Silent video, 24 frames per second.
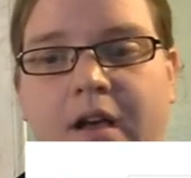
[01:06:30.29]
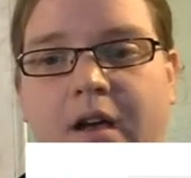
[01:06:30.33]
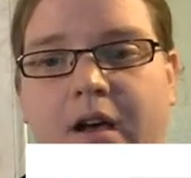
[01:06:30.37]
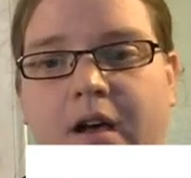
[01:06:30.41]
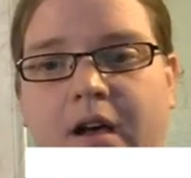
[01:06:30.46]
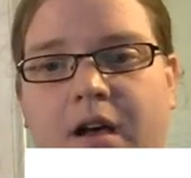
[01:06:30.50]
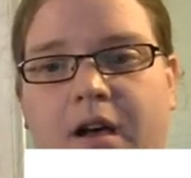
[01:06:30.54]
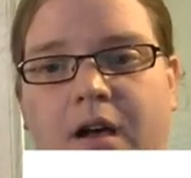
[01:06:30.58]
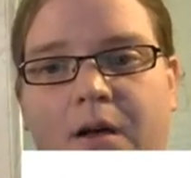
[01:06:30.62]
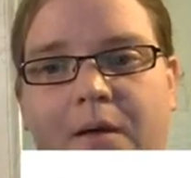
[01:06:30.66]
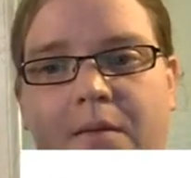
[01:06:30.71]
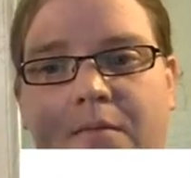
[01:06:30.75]

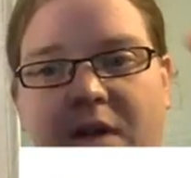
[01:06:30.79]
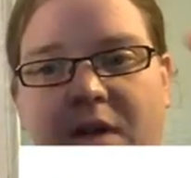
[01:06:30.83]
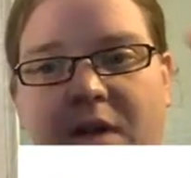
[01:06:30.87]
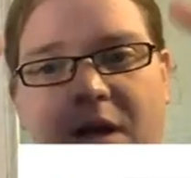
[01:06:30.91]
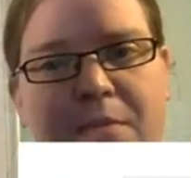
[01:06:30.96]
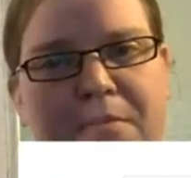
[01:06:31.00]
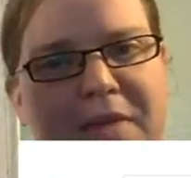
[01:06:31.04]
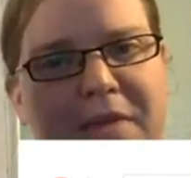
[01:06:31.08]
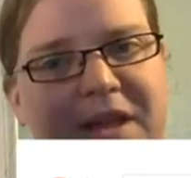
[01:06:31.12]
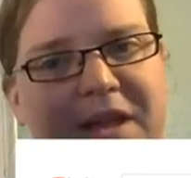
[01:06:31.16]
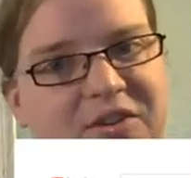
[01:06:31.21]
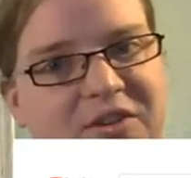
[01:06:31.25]
a
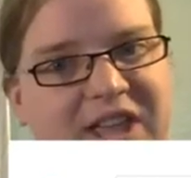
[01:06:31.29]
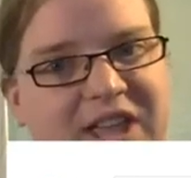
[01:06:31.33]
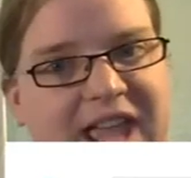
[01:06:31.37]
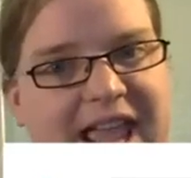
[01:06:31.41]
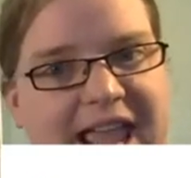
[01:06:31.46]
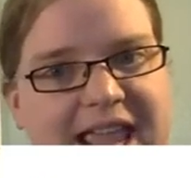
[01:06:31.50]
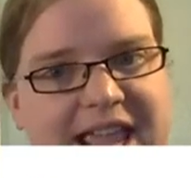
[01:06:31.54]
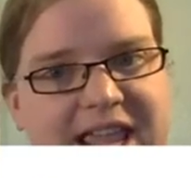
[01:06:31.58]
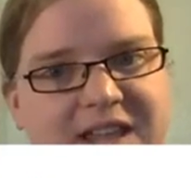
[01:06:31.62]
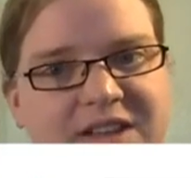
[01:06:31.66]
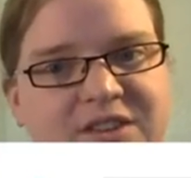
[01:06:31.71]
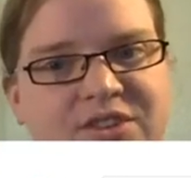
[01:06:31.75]
metal
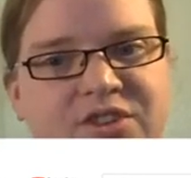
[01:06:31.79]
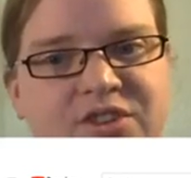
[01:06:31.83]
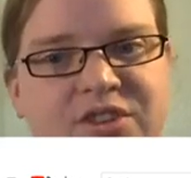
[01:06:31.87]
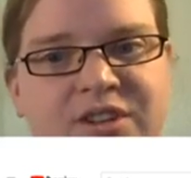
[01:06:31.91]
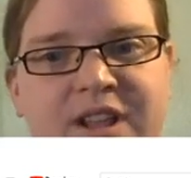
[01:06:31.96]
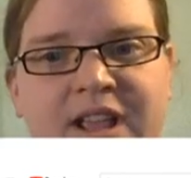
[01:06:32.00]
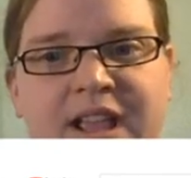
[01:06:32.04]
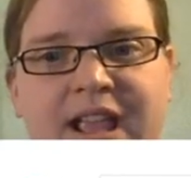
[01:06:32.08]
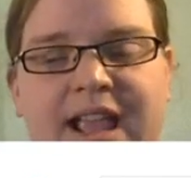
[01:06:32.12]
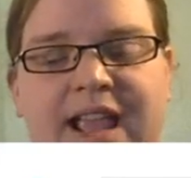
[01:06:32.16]
cage,